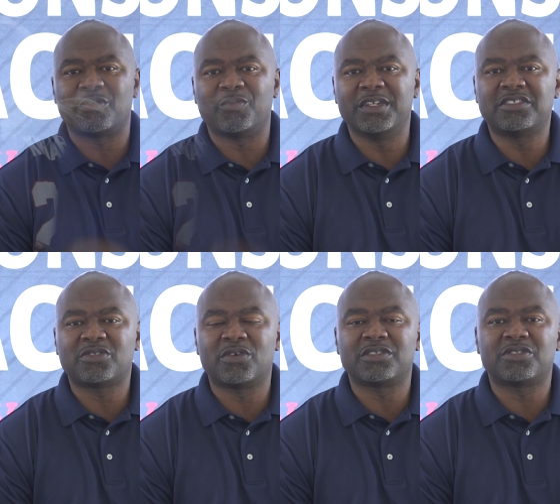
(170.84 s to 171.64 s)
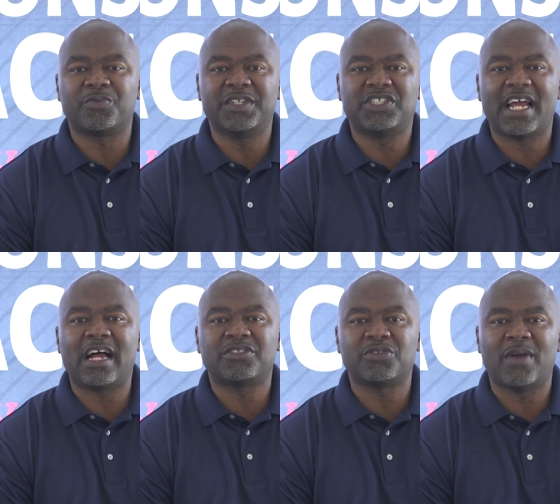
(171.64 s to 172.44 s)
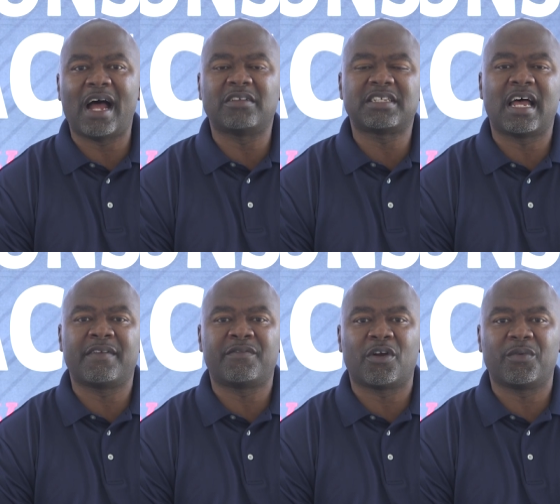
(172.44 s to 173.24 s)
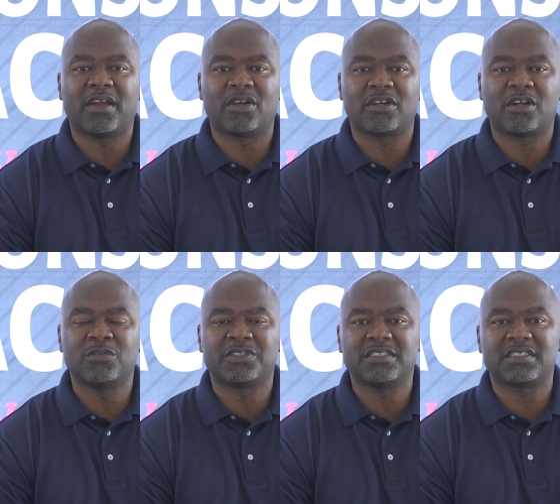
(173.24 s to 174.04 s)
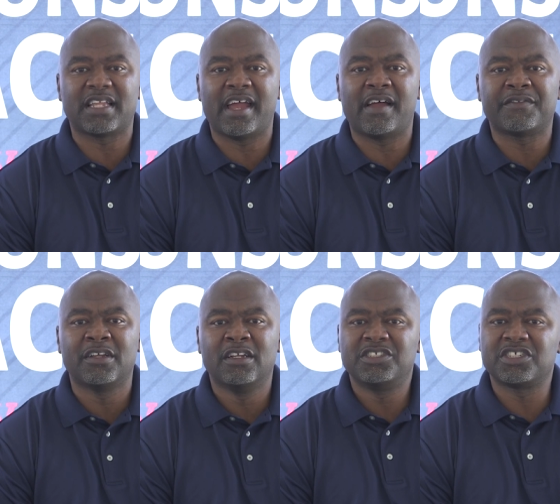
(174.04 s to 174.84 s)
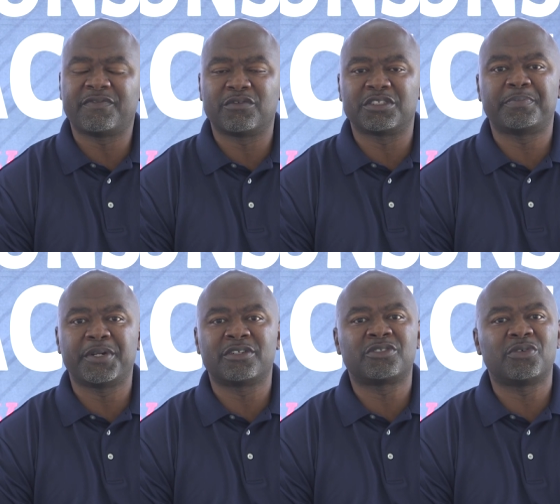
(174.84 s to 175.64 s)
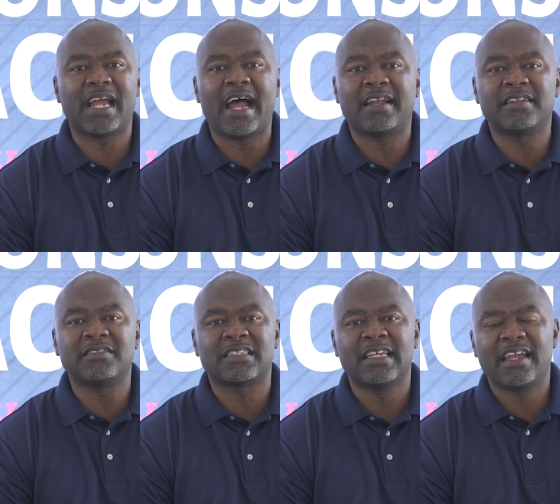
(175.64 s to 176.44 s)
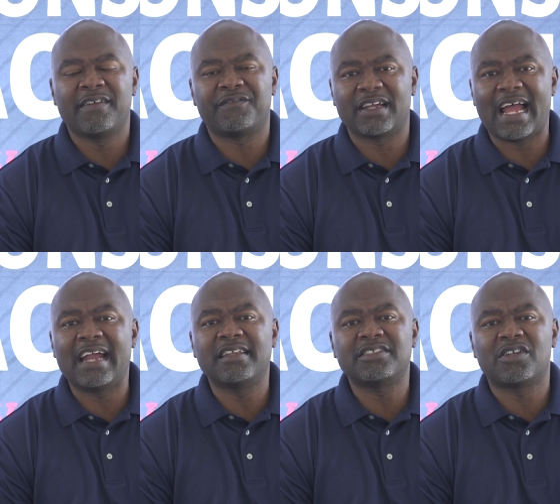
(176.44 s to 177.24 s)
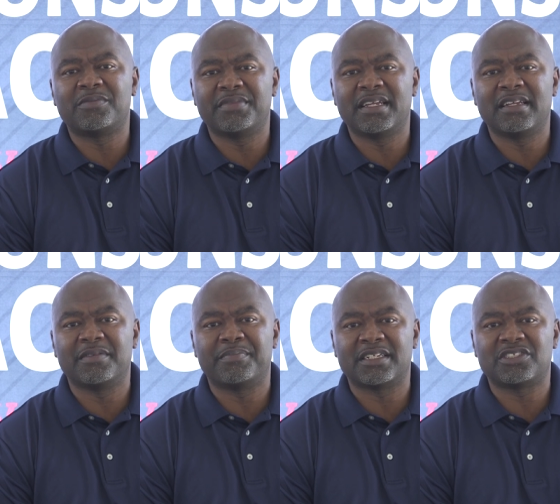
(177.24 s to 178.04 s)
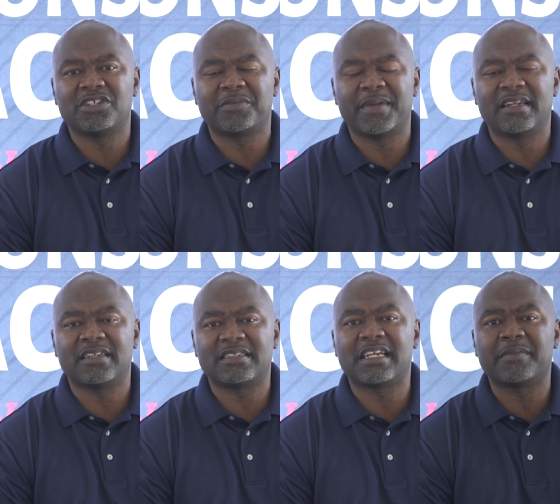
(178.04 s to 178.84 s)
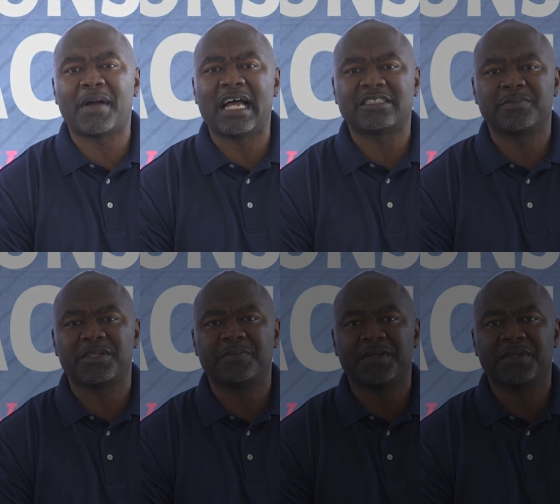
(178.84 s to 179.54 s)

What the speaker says: a resource to reach out to outside of our regular coaching staff, just for spiritual guidance and for guidance on being the best young man that they could possibly